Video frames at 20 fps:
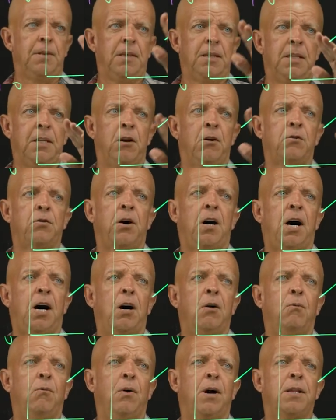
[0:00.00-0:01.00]
there's
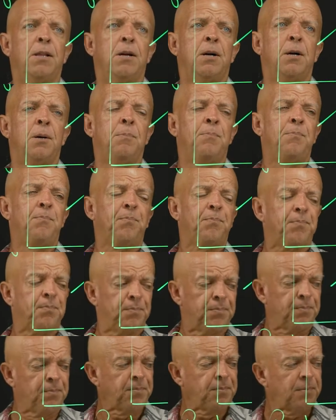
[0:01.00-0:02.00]
hot weather
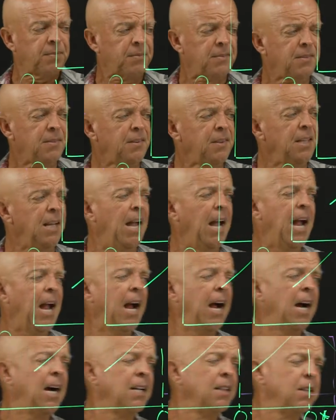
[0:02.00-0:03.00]

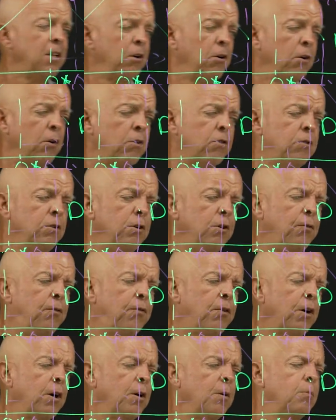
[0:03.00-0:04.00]
and there's new
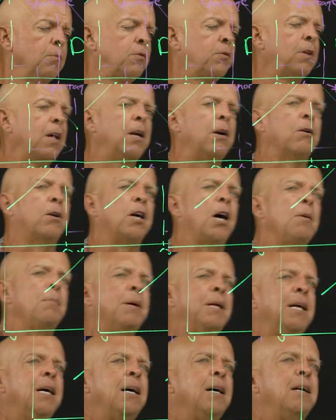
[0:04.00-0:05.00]
firms that are
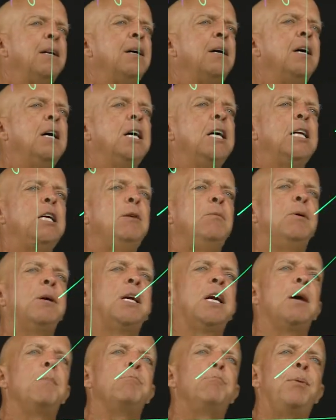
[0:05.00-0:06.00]
coming in. You would
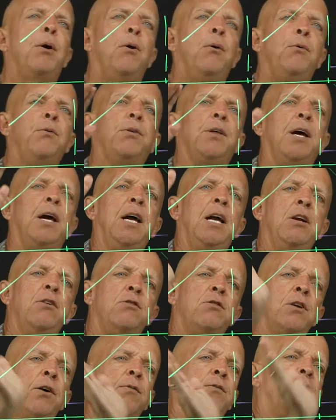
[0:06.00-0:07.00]
get both a
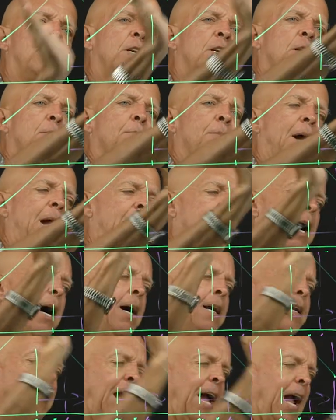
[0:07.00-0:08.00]
shift in
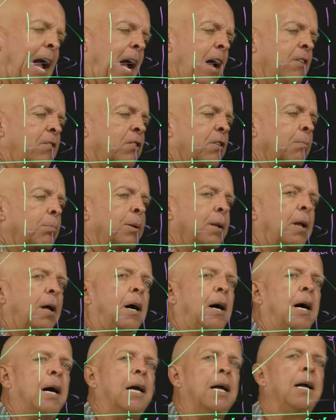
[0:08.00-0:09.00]
demand and
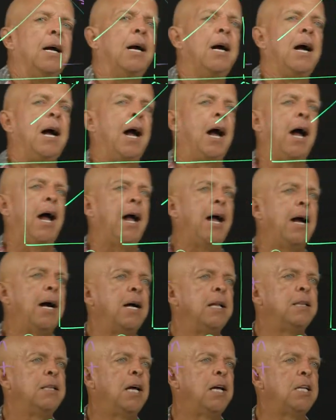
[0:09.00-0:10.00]
supply,
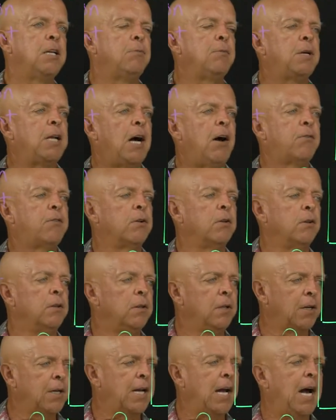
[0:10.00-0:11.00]
and then you would have to
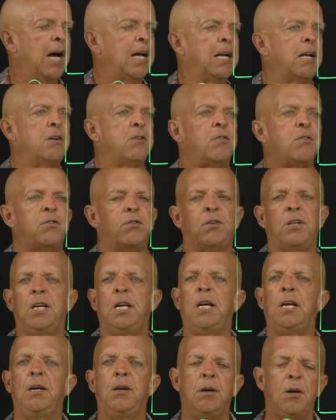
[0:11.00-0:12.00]
look at it to
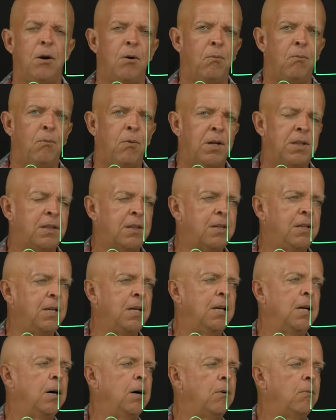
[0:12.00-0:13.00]
see what the